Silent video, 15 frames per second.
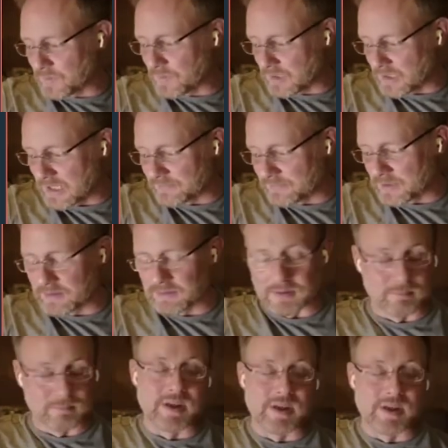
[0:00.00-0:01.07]

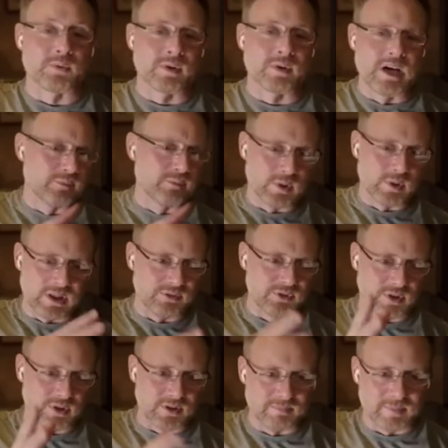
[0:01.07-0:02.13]
Confluent gives
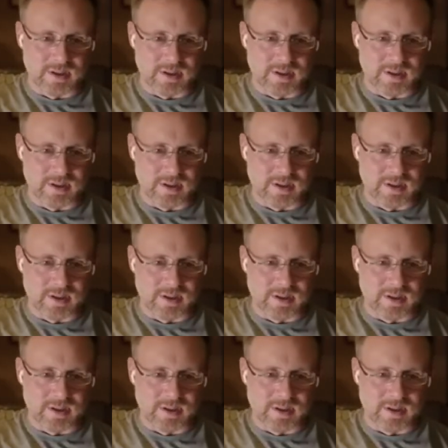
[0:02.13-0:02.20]
a